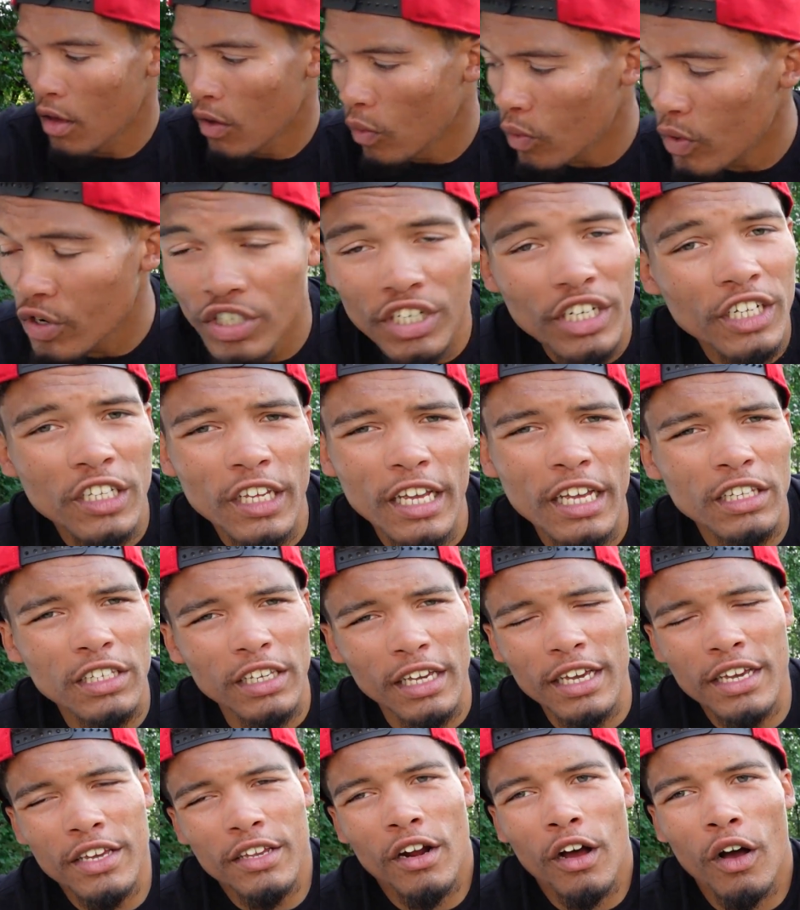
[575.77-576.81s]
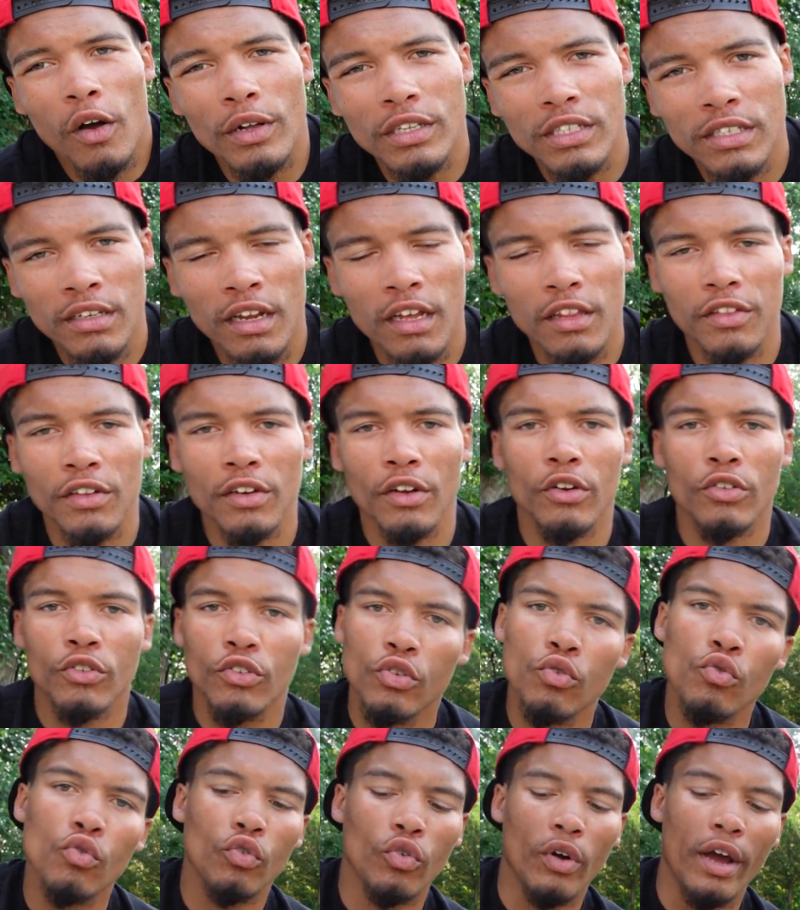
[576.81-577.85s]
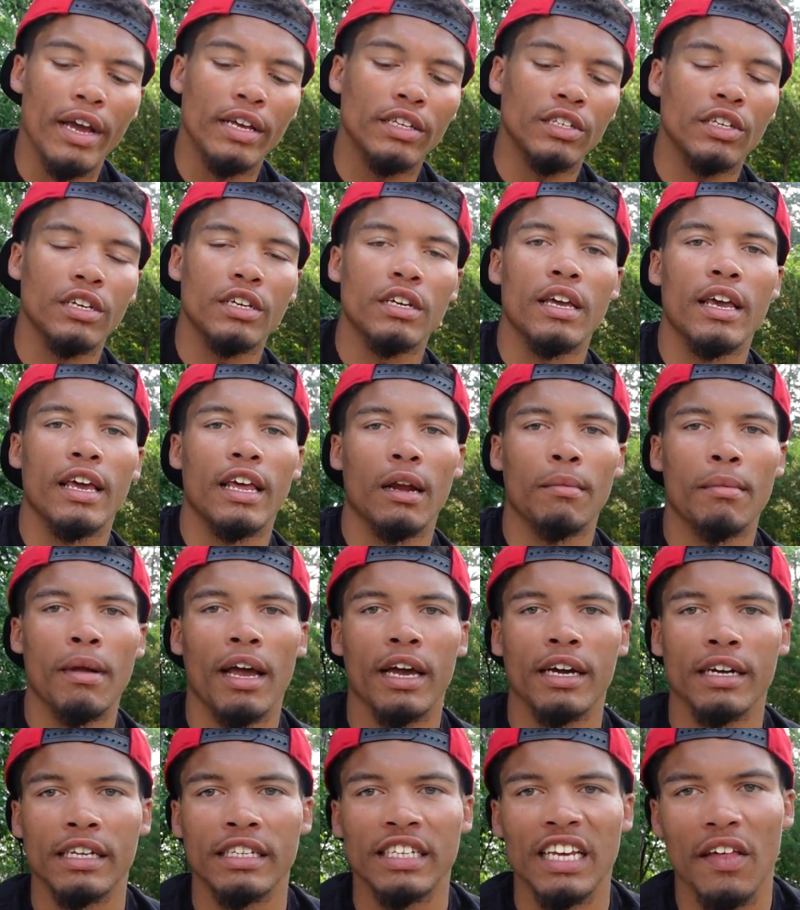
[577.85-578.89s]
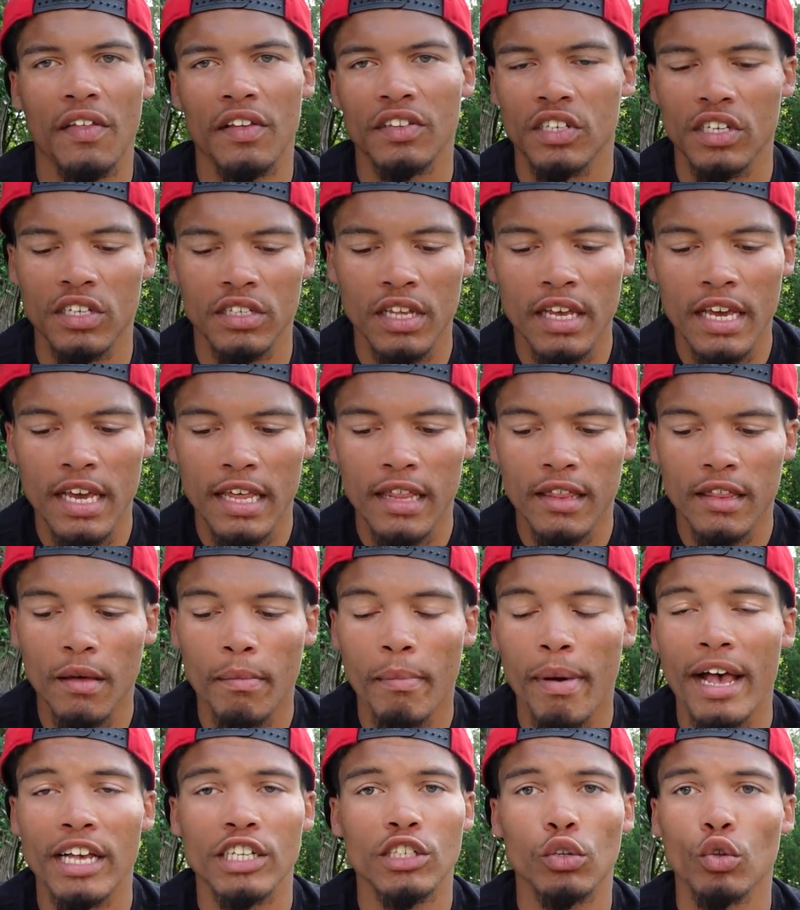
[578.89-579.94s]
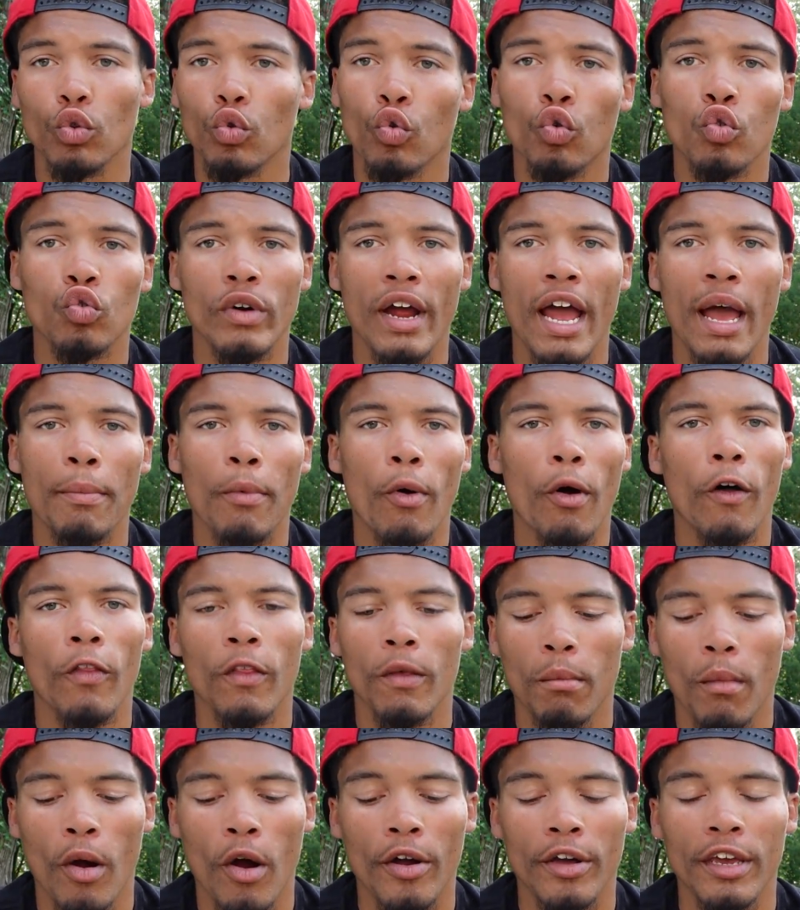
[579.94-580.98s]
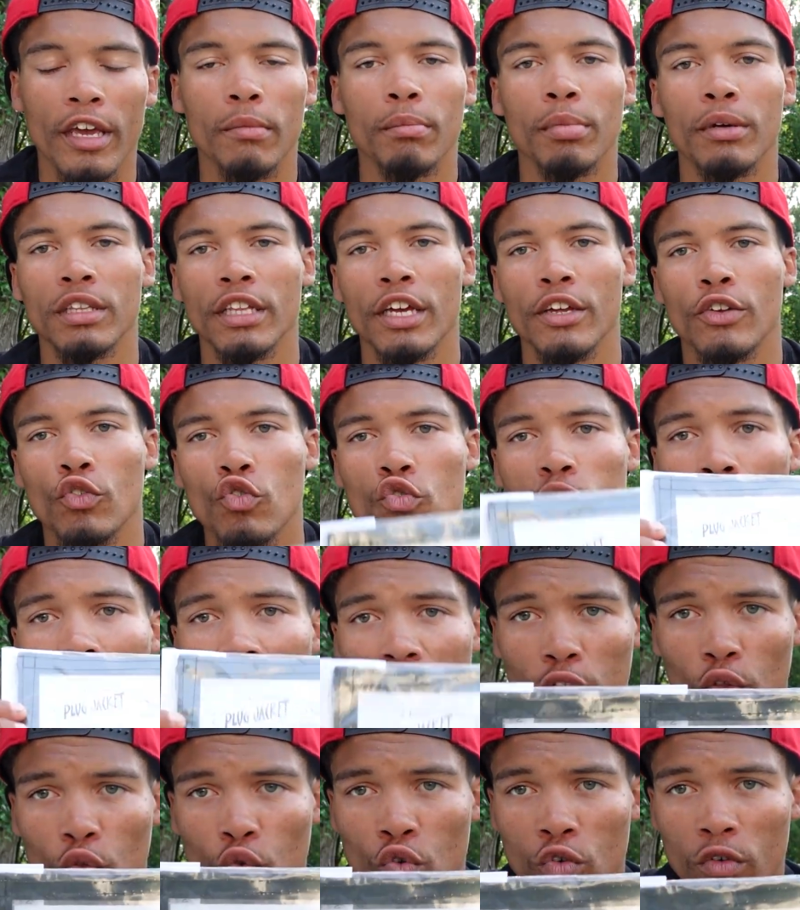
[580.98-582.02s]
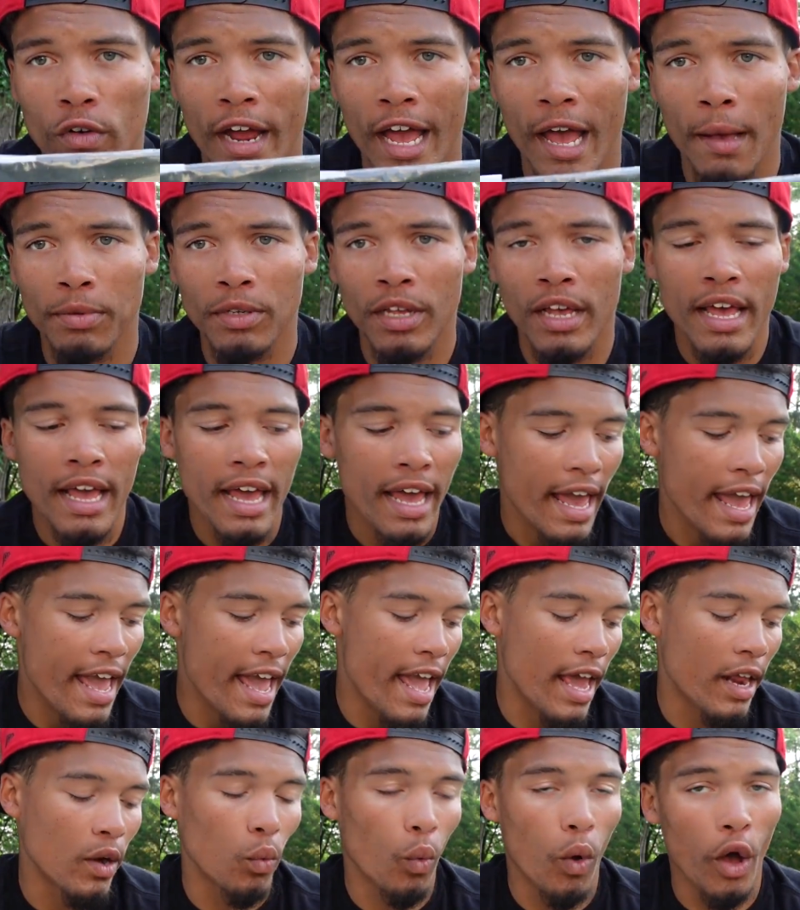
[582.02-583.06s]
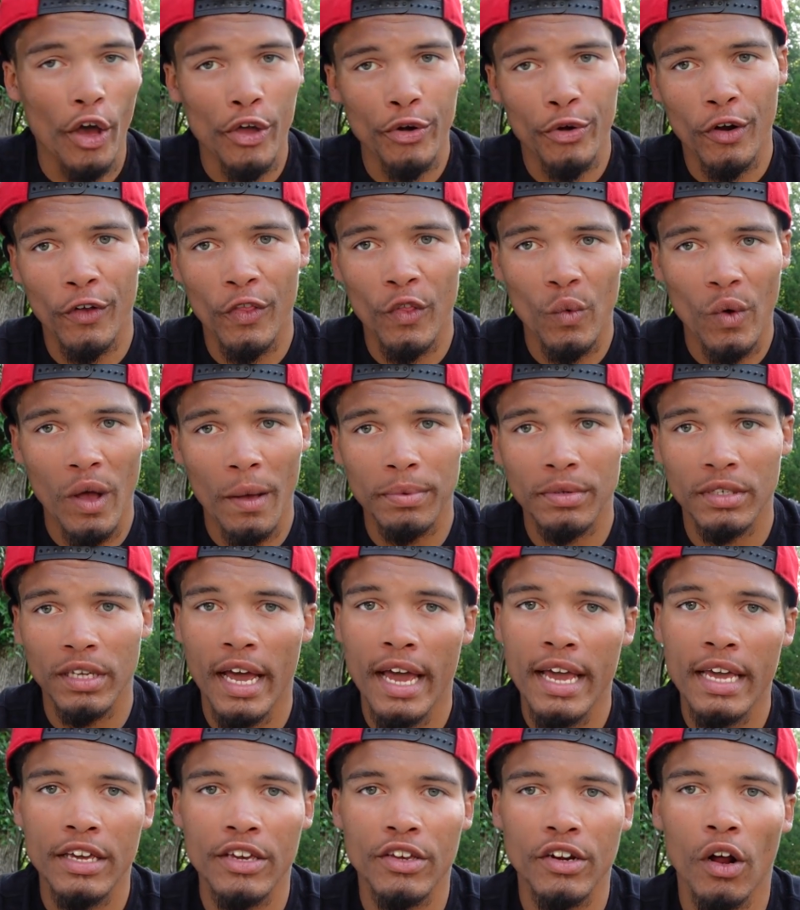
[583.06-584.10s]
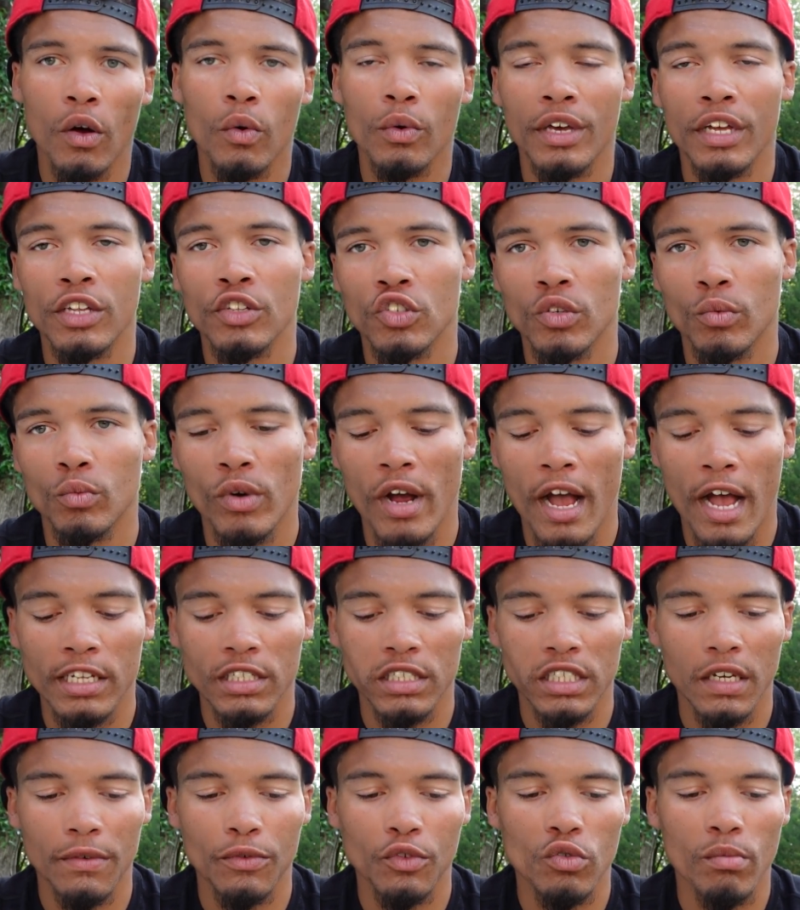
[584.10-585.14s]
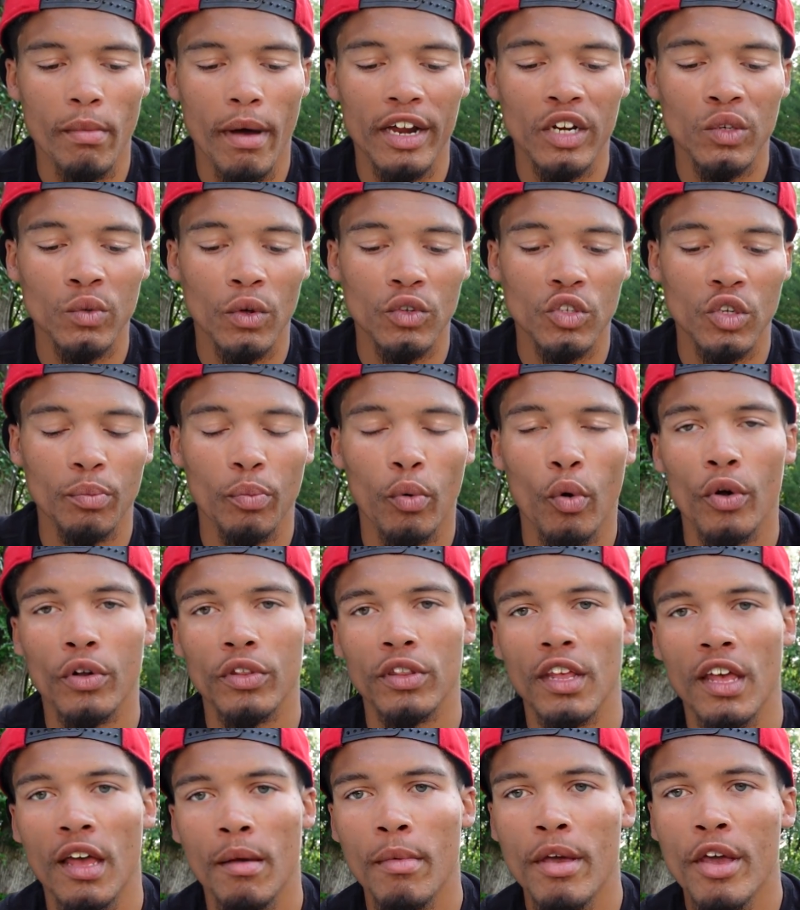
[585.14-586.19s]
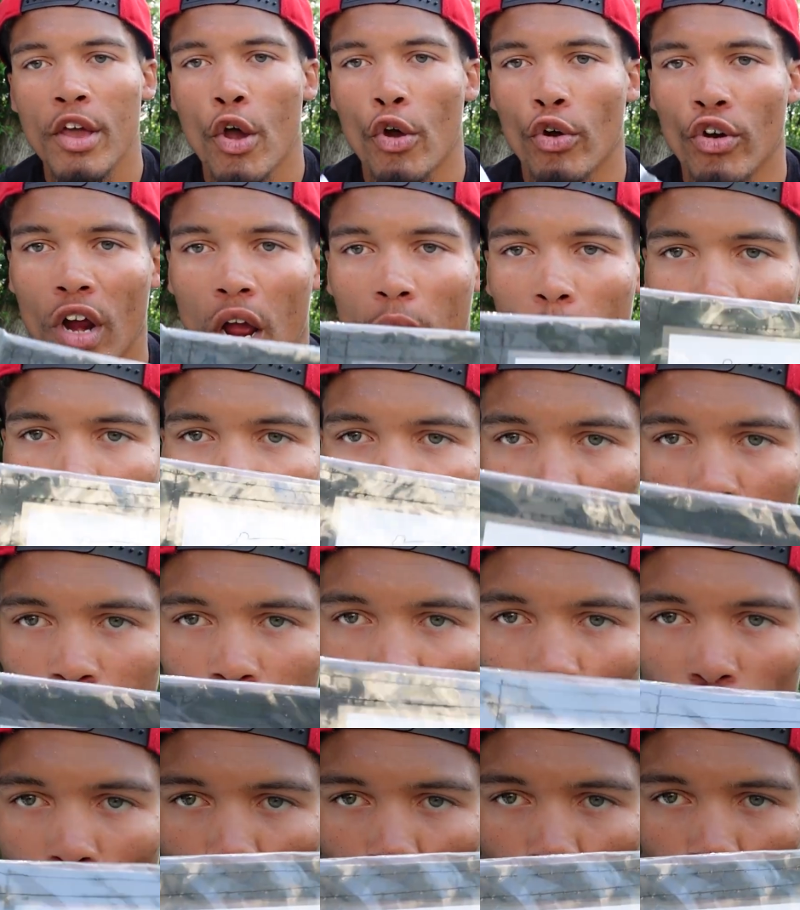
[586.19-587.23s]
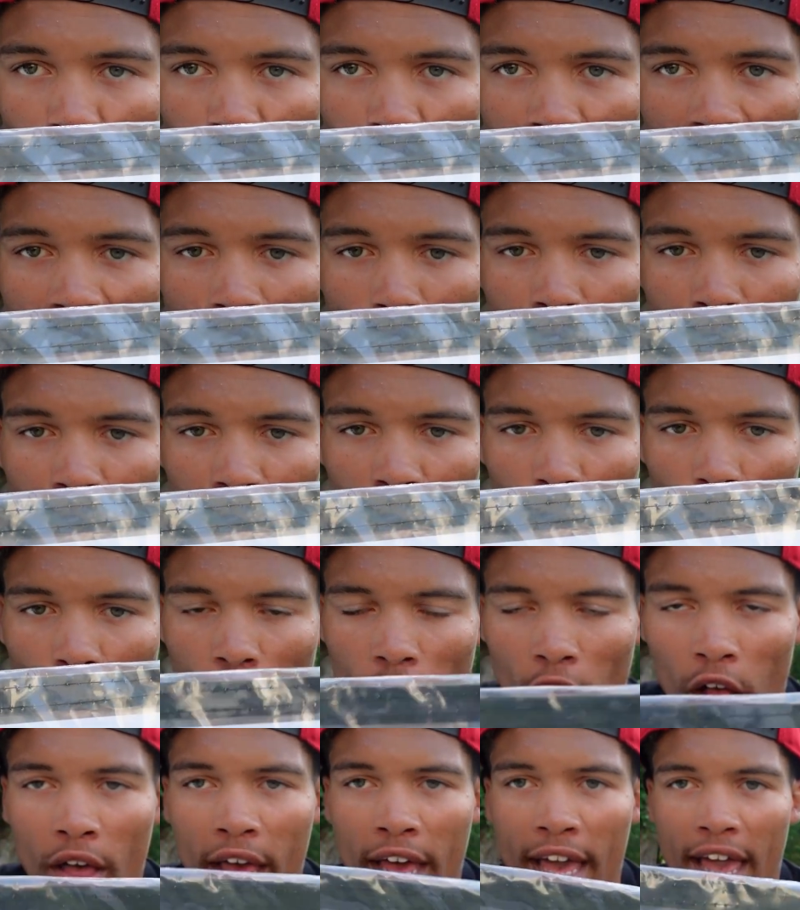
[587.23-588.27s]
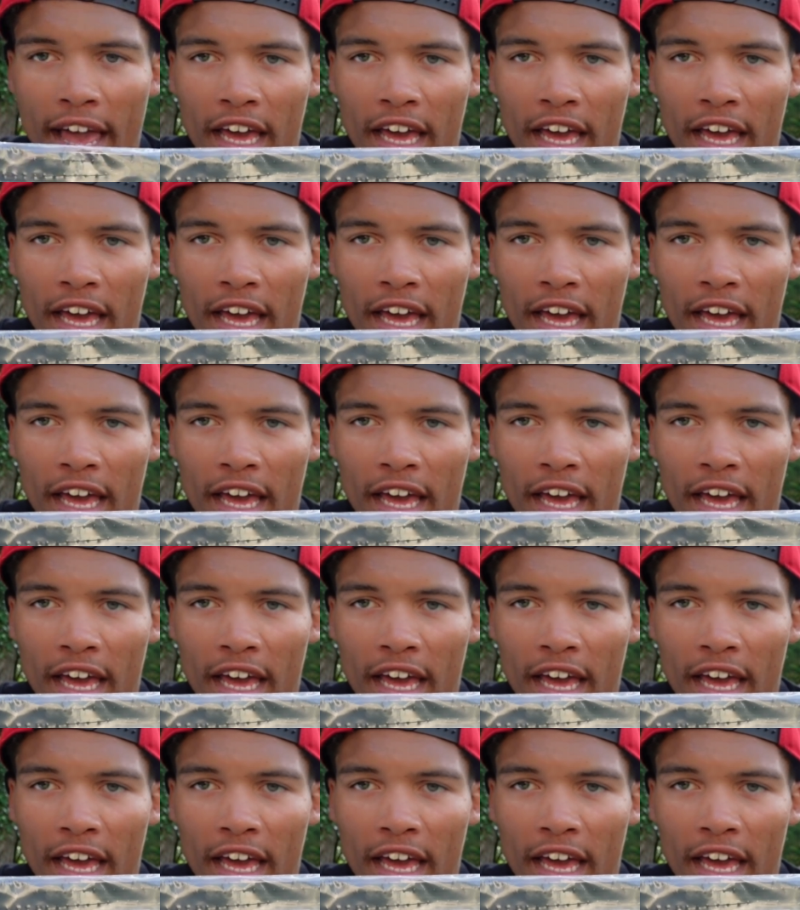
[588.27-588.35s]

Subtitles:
which is, it's nothing too crazy, and I'm not going to say this is the best lure wrap on the market, but they do make lure wraps, and while you're on the website, getting some rod sleeves, you might as well support them, grab a few lure wraps as well.